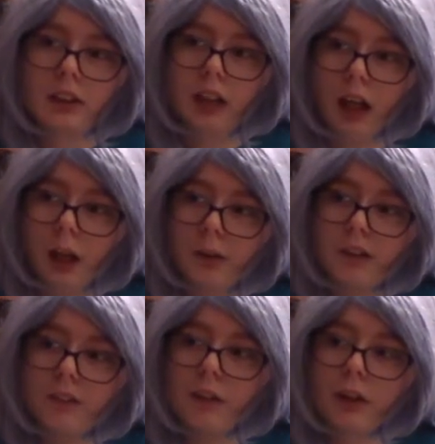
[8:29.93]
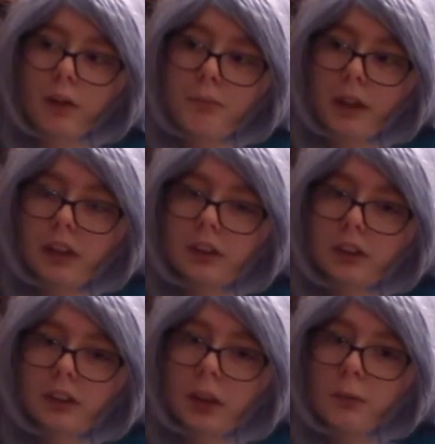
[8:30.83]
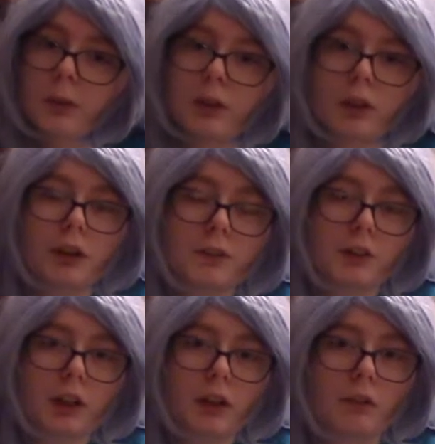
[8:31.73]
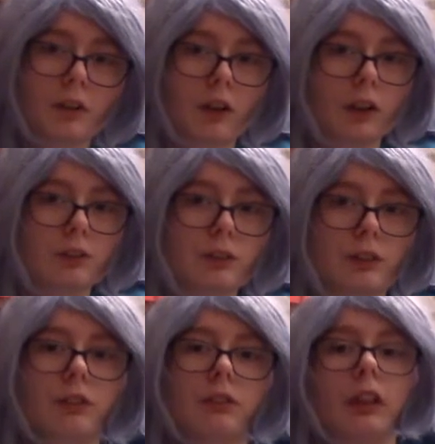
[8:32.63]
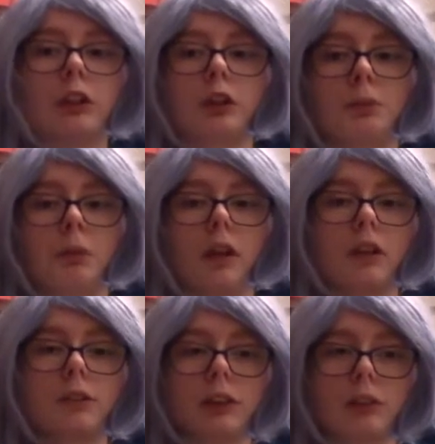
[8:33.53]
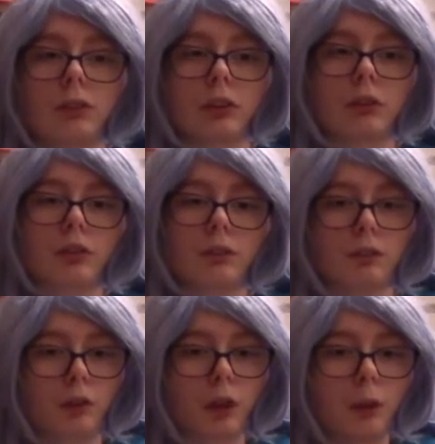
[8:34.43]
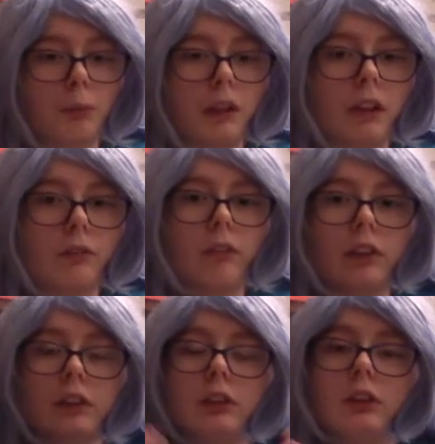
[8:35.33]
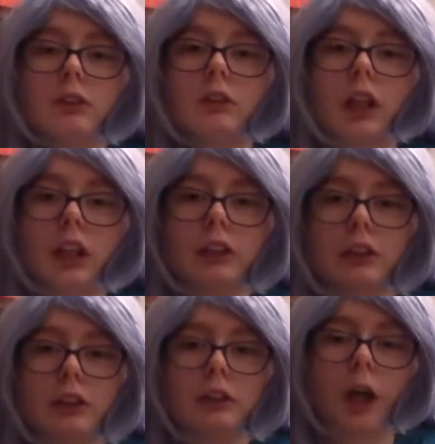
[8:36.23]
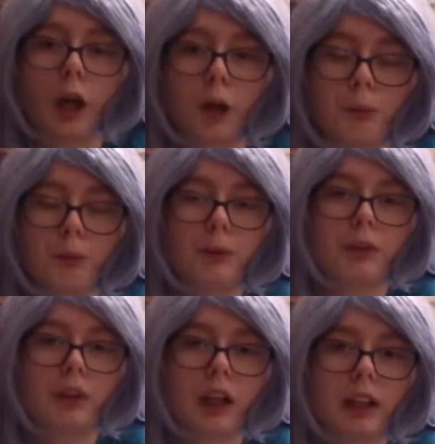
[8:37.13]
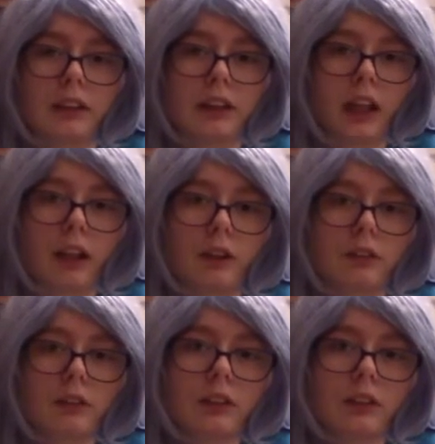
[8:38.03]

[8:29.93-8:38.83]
If you're a pantser, let me know if you ever gone through writer's block of some sort of form, and what do you guys do to help you guys out?